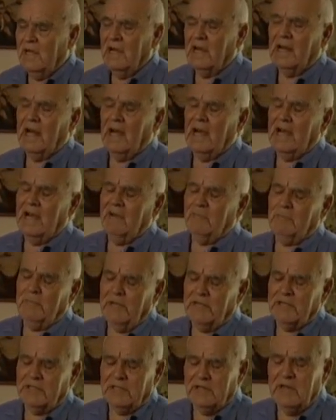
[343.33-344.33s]
and I have
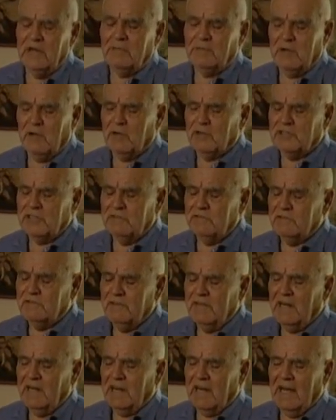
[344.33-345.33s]
picked her up because she was
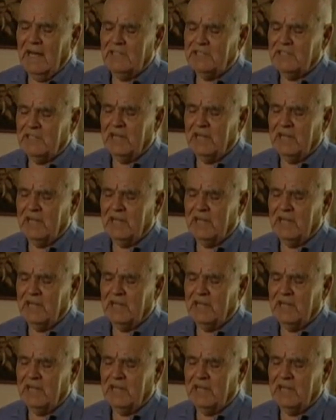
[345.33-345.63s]
very light.